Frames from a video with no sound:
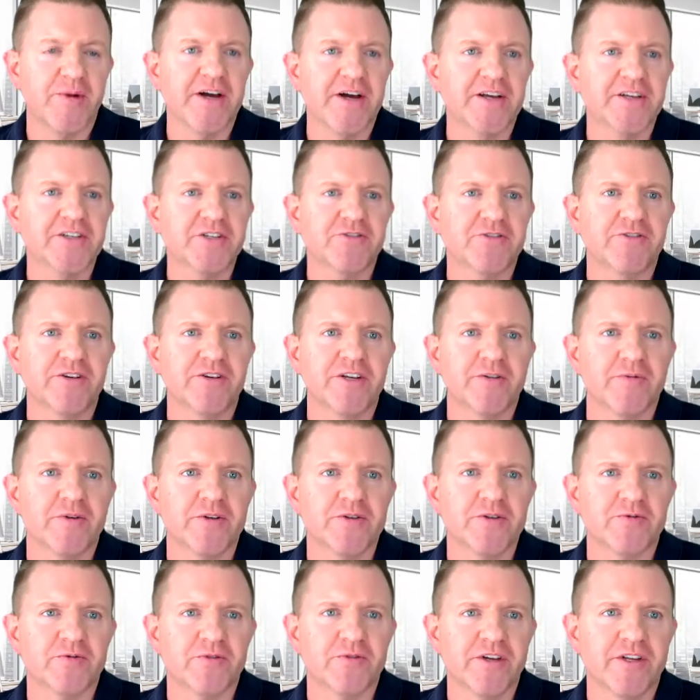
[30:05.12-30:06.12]
on my screen,
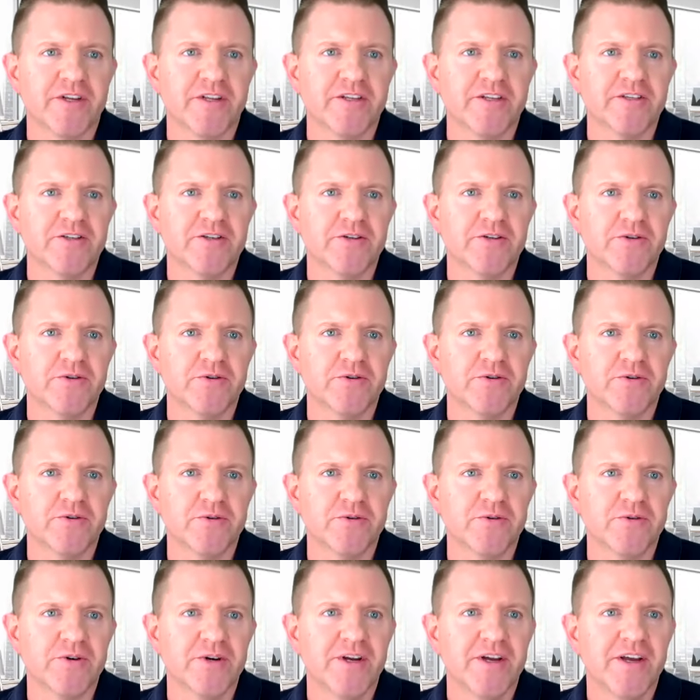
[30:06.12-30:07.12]
was related
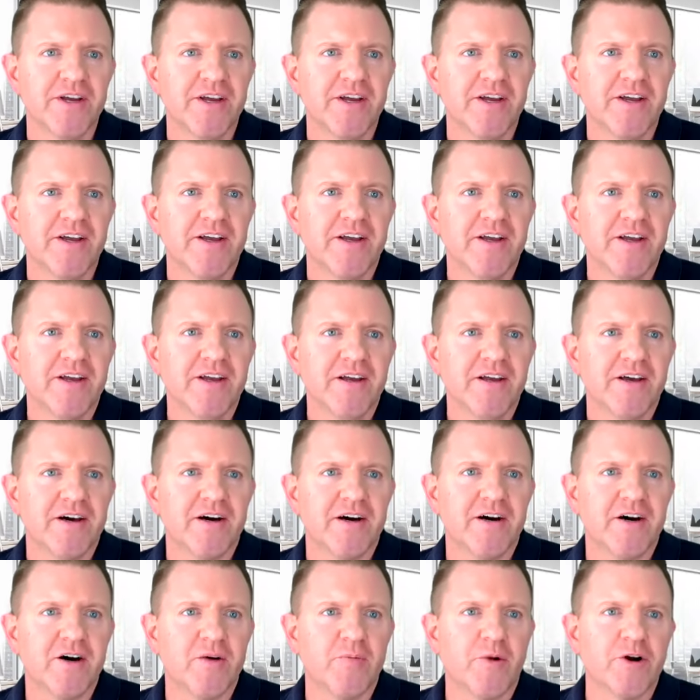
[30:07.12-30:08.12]
to
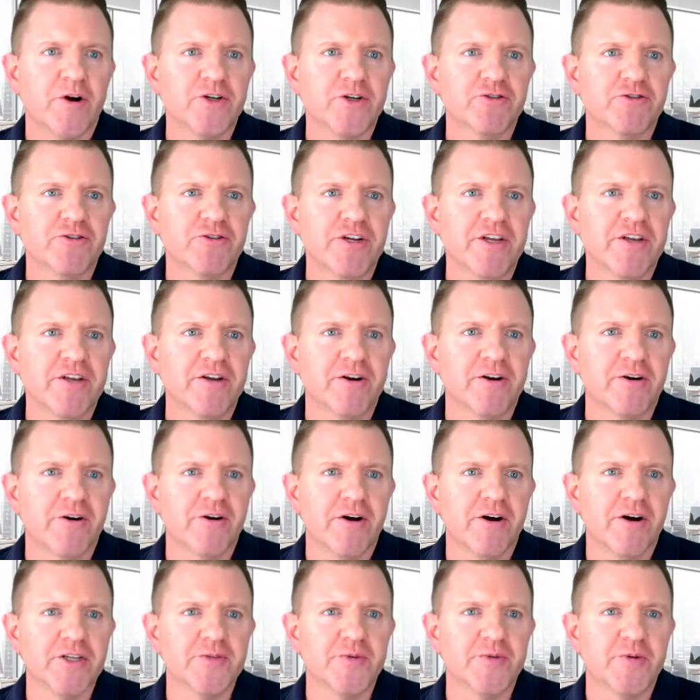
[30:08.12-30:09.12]
Marjorie and
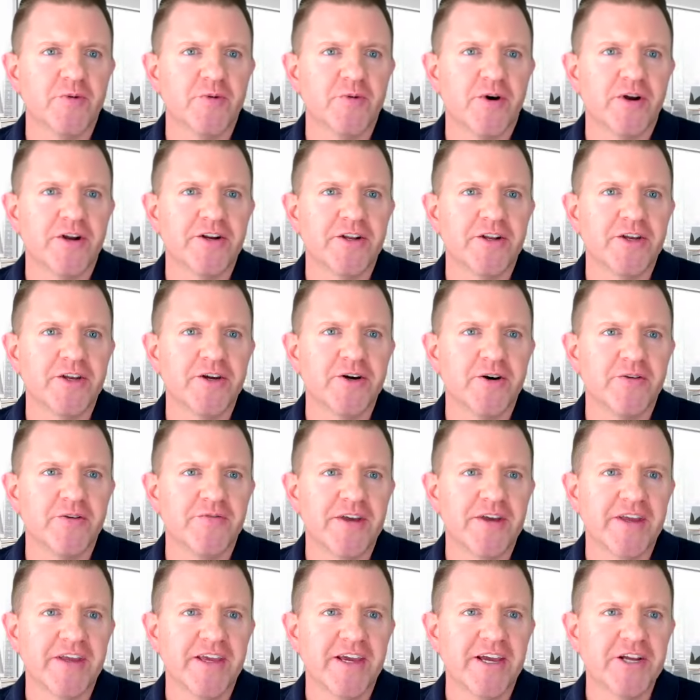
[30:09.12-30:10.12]
her husband wanting to go on
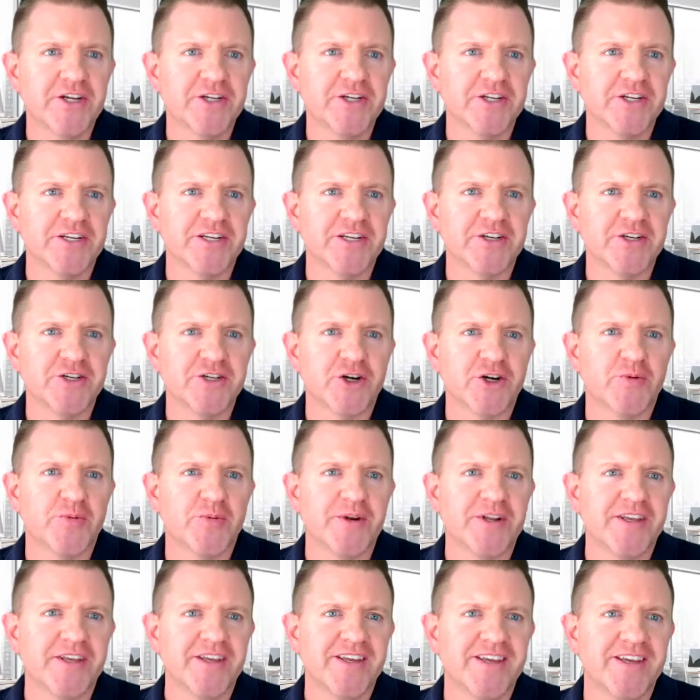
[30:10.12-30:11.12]
vacation to
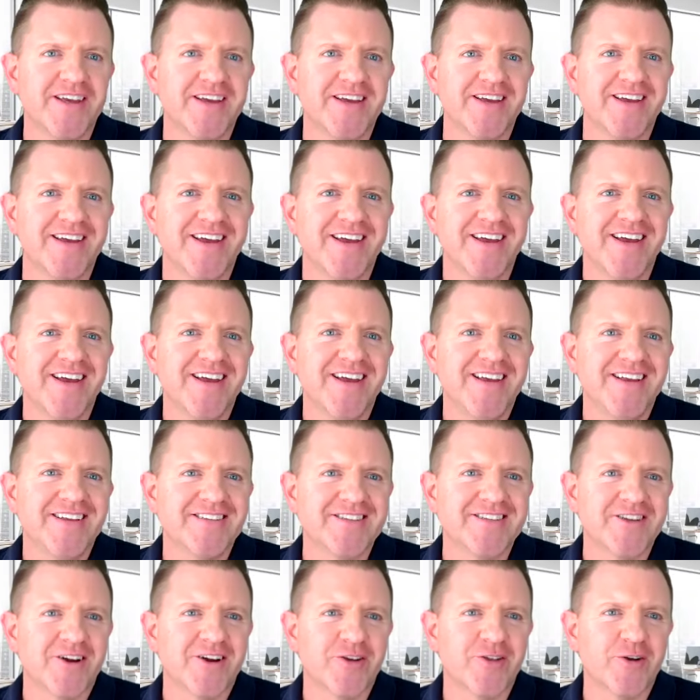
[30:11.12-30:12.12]
Germany.
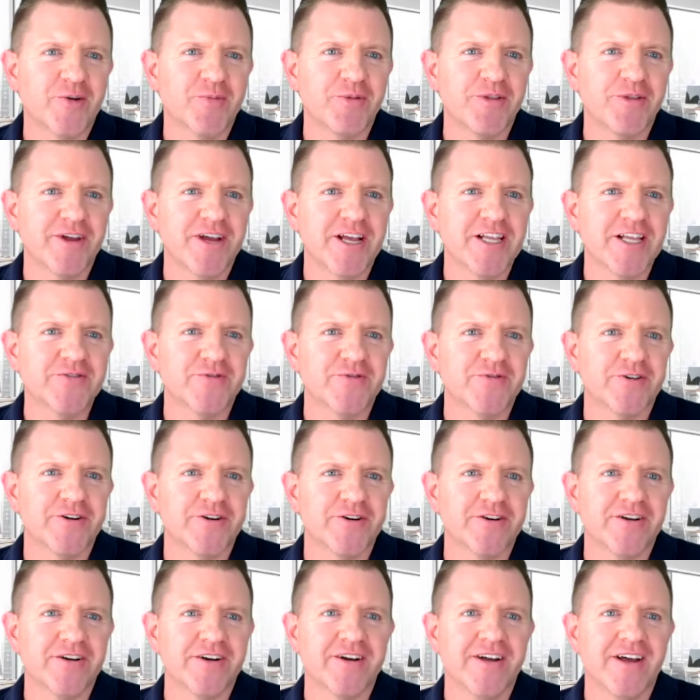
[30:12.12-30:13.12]
So are there plans
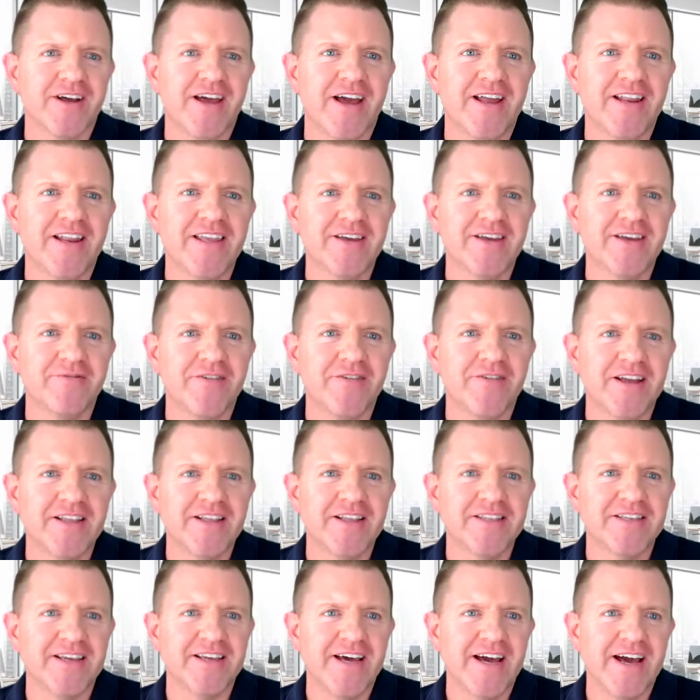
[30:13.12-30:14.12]
for any
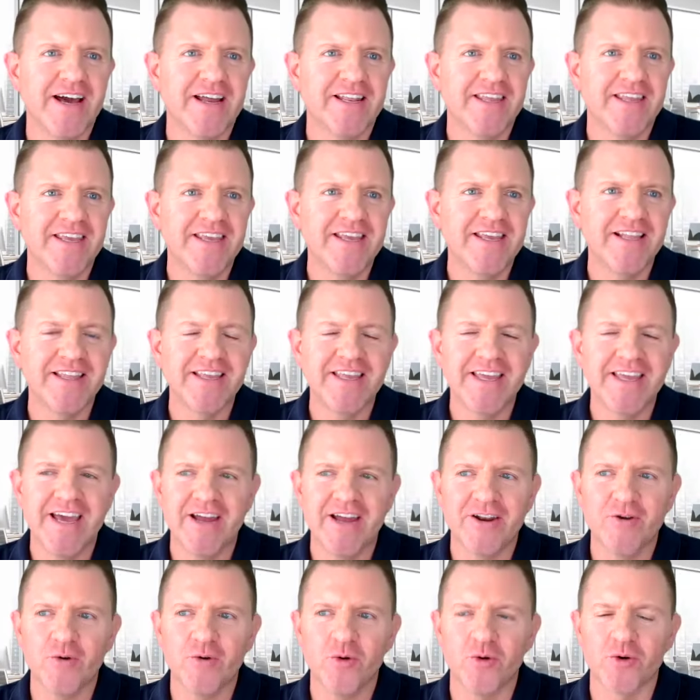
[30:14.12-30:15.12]
event at Healy
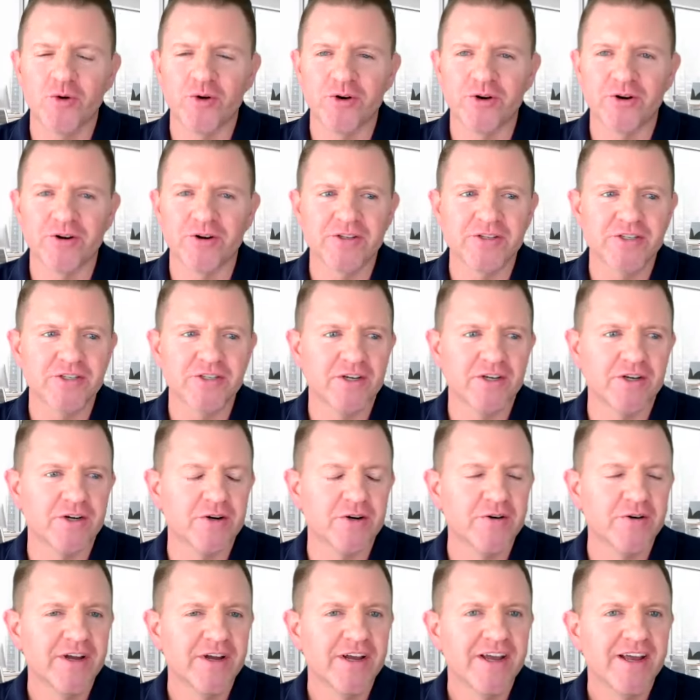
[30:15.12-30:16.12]
headquarters?
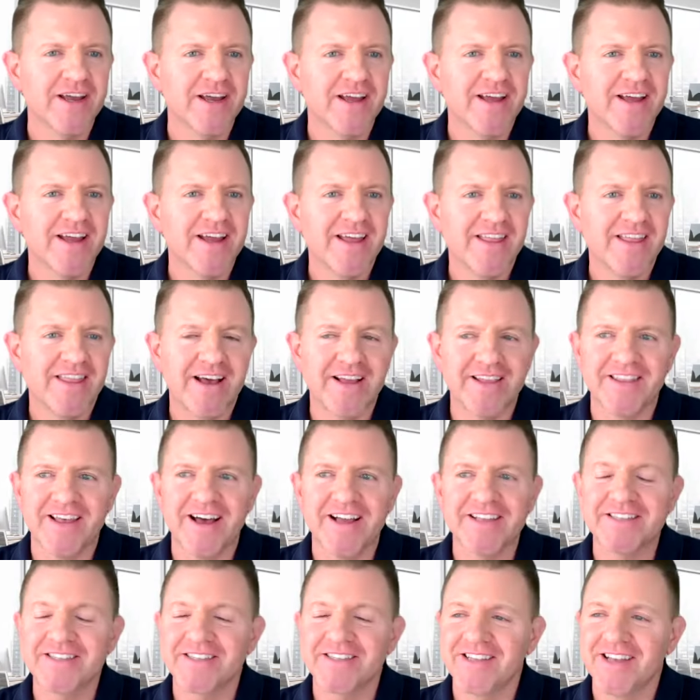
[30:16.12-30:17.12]
So
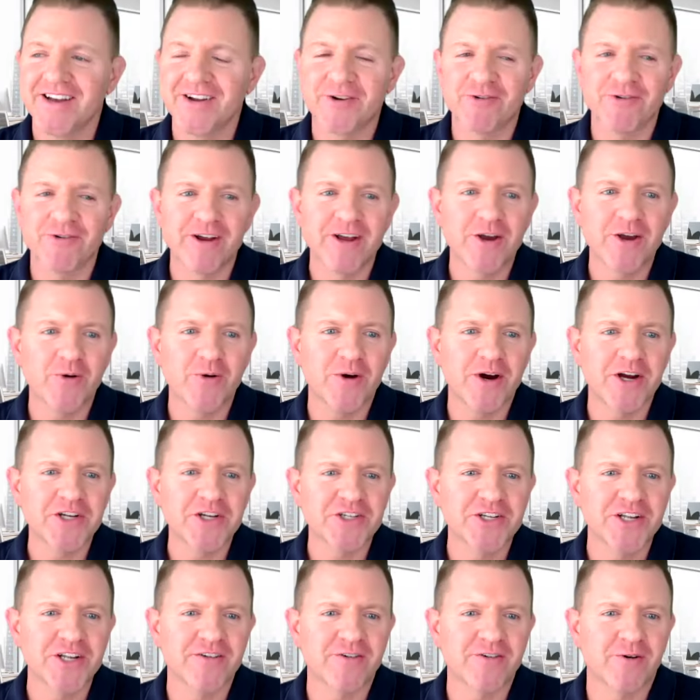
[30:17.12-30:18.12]
that's a great
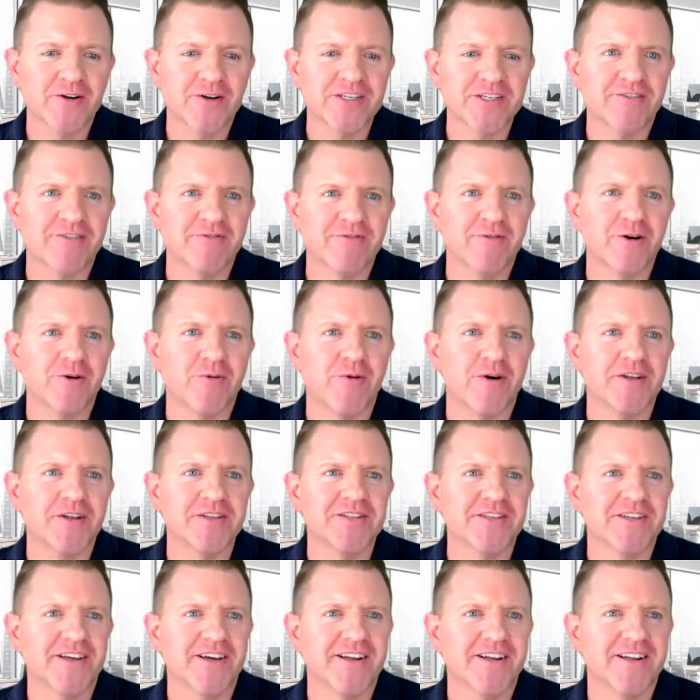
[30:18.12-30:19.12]
question. Of course, everyone
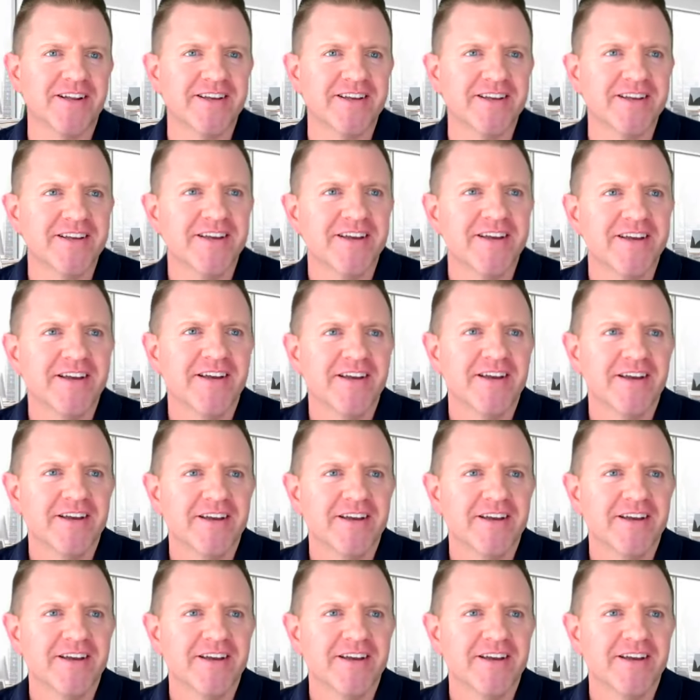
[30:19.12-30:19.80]
wants to kind of